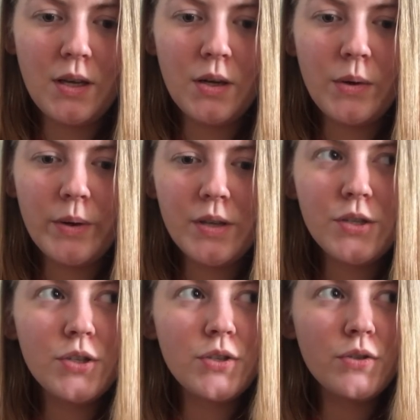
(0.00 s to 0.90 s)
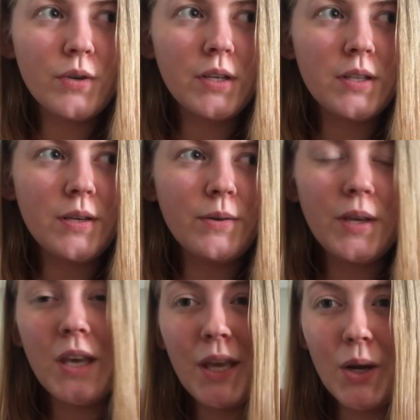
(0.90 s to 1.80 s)
Going strictly on
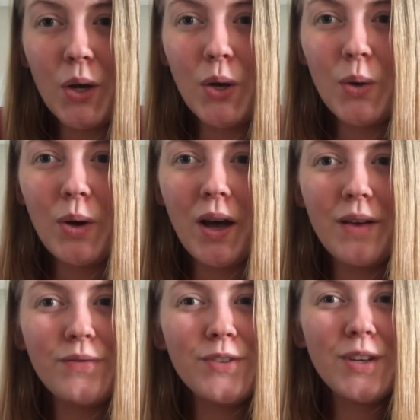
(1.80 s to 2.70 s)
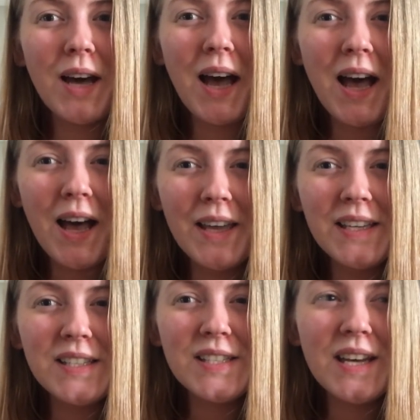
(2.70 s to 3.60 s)
keto, I've
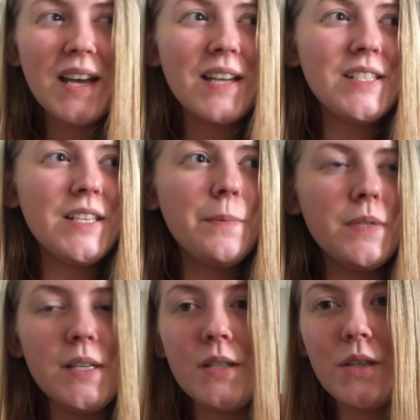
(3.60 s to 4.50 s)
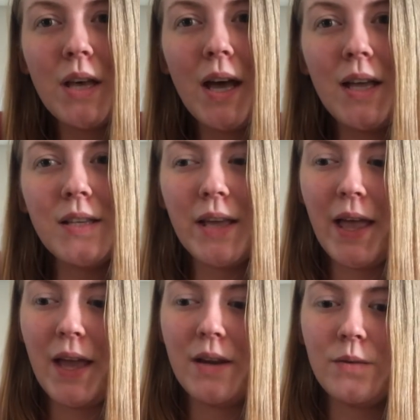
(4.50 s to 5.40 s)
kinda dipped into that,
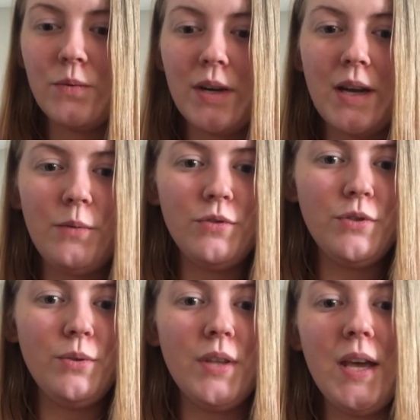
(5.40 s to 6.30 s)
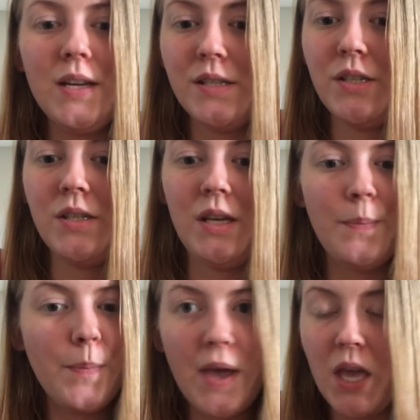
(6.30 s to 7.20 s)
and what I would do then is just eat
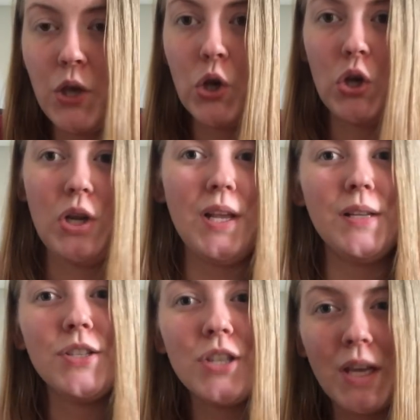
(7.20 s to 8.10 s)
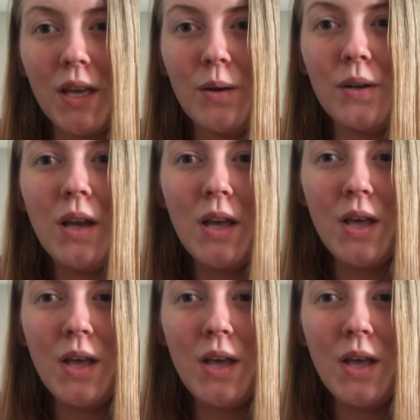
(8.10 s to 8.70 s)
bacon and chicken